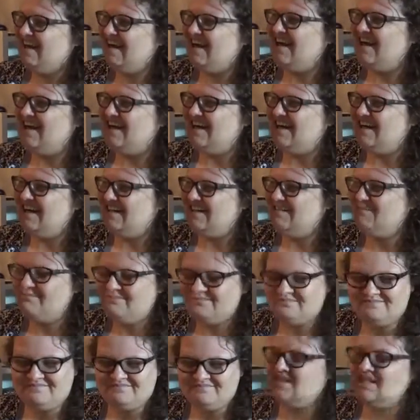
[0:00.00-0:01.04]
Uh,
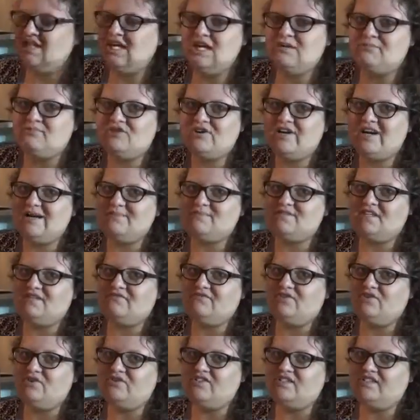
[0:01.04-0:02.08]
perhaps it
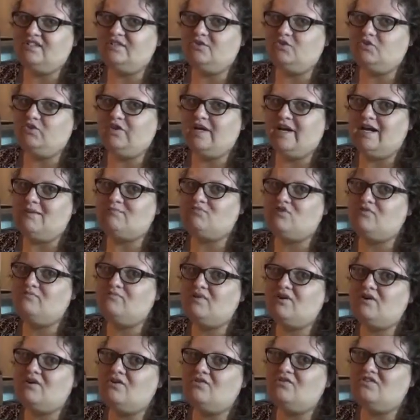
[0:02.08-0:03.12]
feels a little
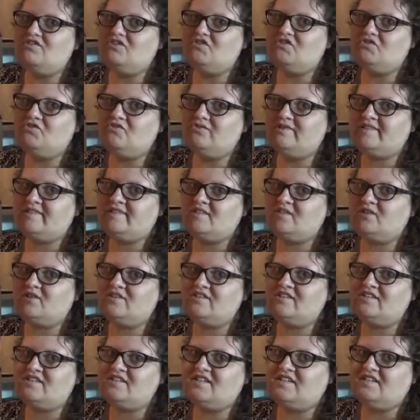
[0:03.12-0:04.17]
apropos to
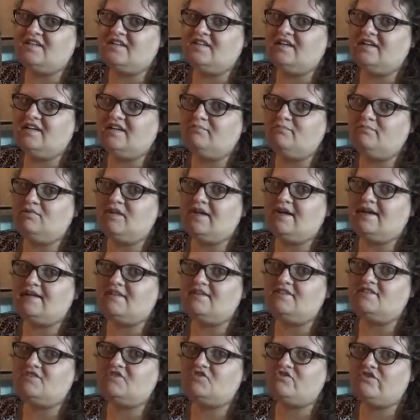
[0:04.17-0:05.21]
start uh, Black
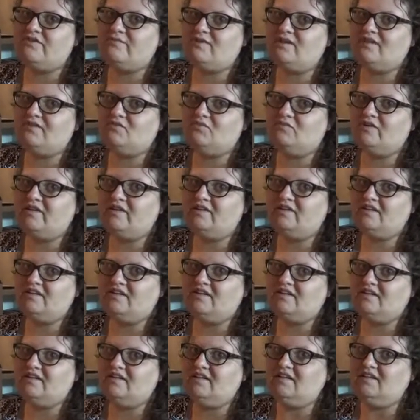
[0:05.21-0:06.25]
History Month with
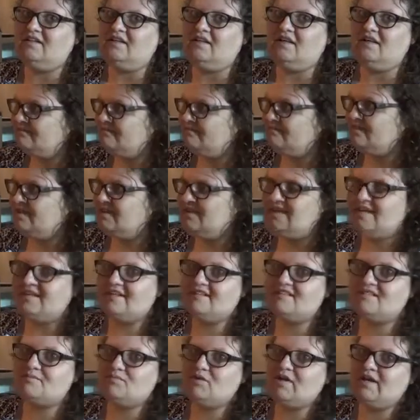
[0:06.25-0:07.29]
uh, the that
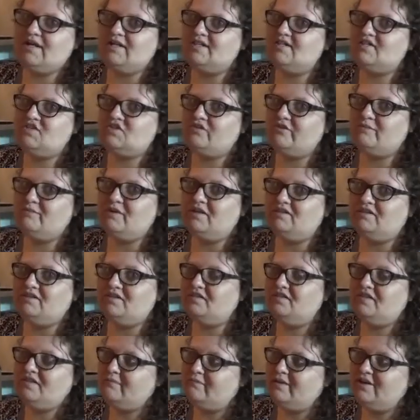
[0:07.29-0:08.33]
is Black History Month
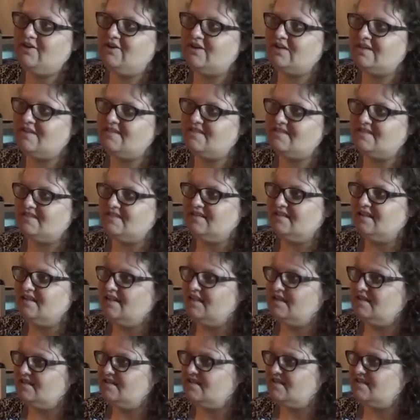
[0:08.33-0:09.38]
in the Americas, and
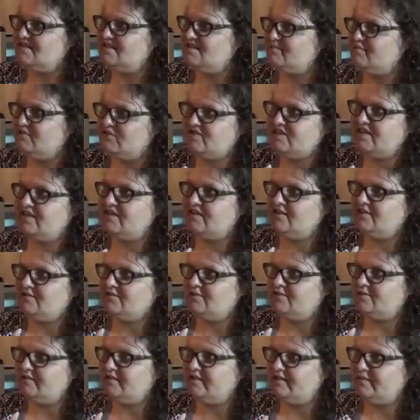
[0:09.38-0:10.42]
this is
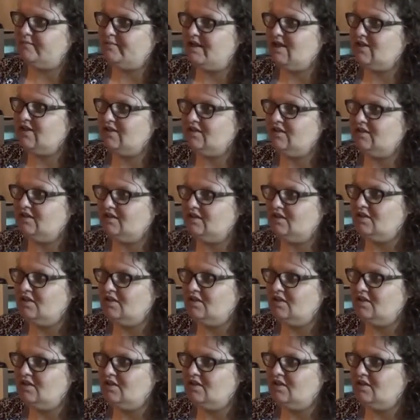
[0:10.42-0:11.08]
particularly about a